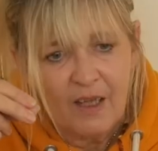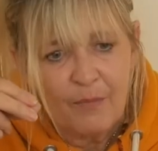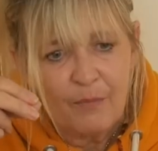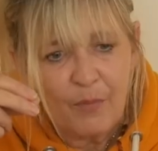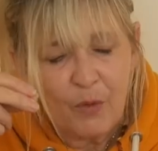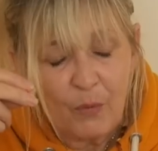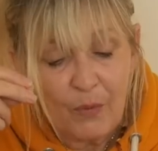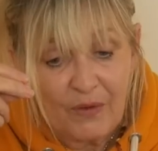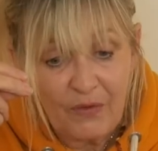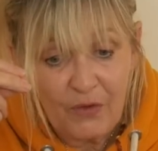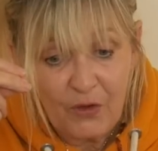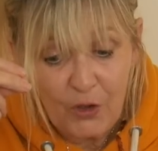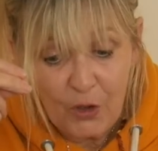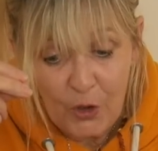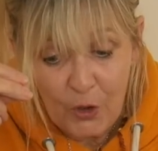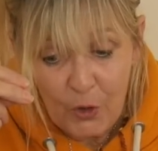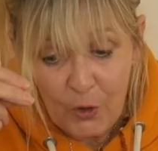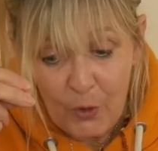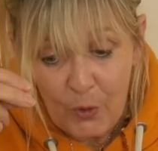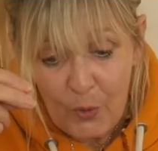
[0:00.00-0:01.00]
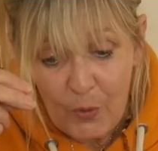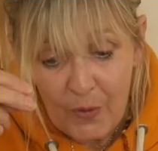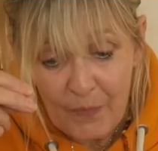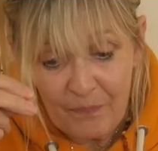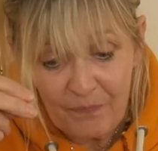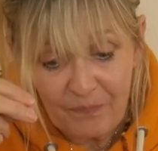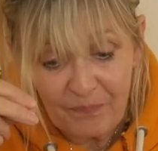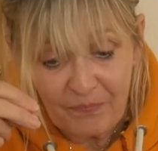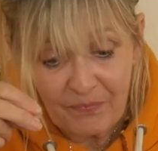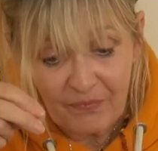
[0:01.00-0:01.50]
But with
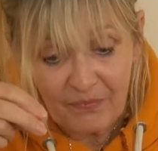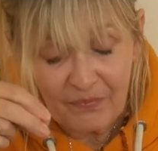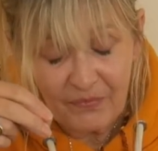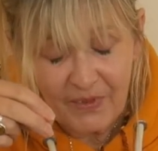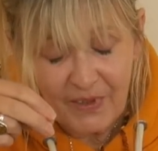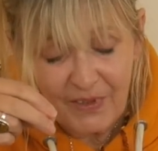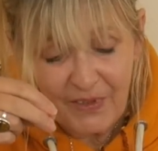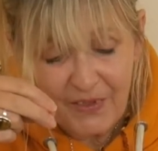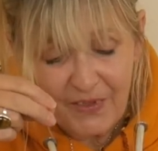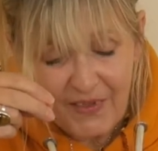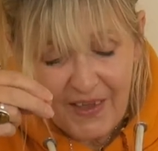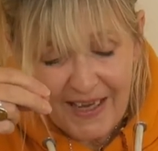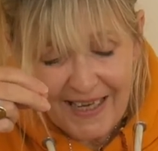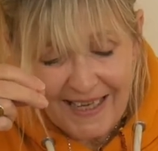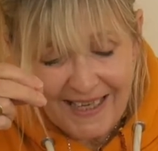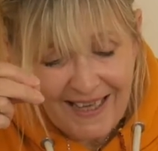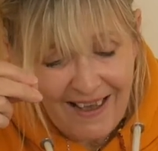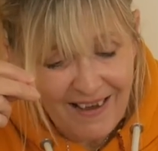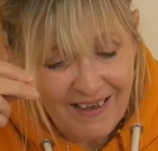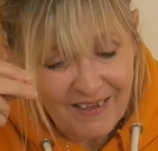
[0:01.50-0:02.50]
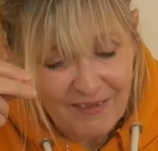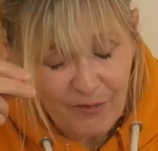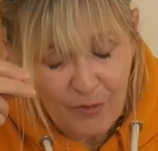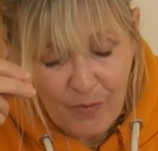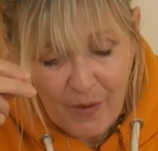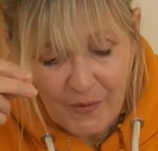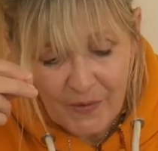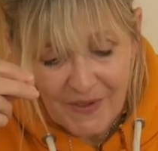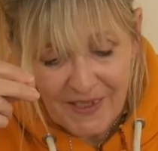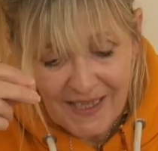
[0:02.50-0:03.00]
you they kind of
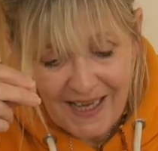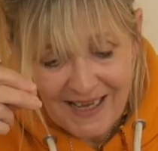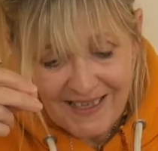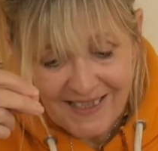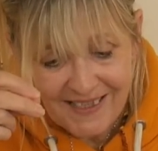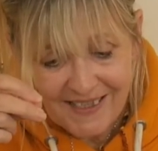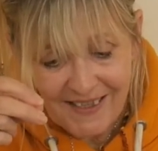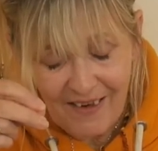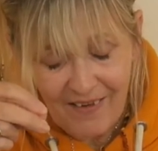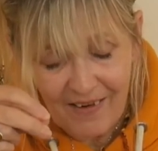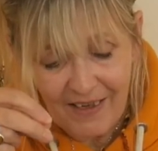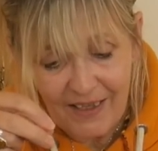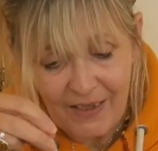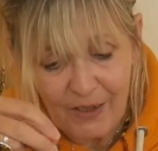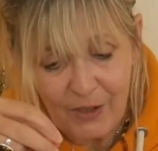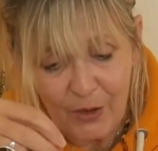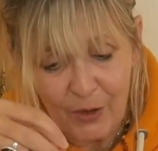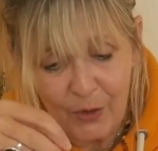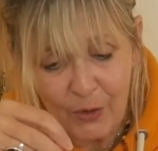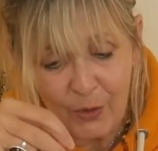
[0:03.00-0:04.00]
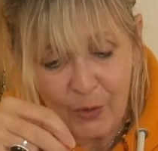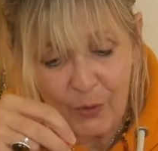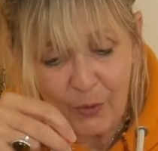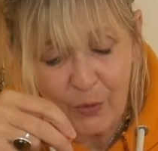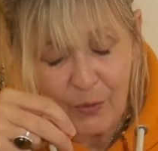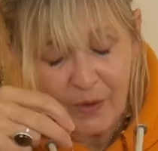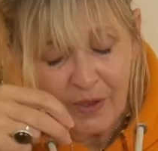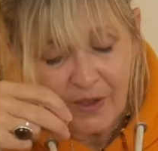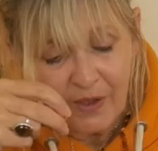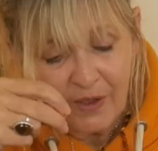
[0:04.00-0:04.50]
almost gaslight you.